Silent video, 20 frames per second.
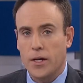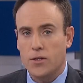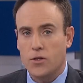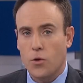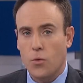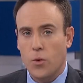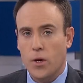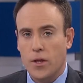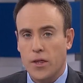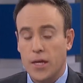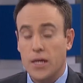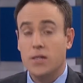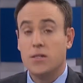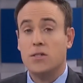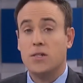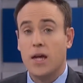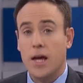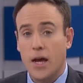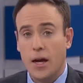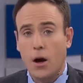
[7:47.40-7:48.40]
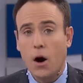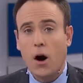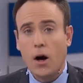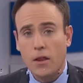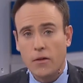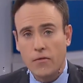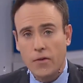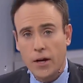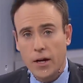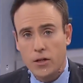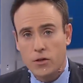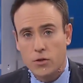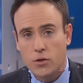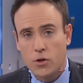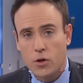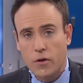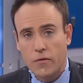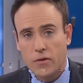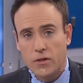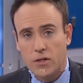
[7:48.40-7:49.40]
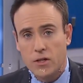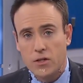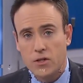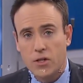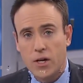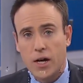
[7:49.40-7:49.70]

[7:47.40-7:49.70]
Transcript: us with his take on the financial services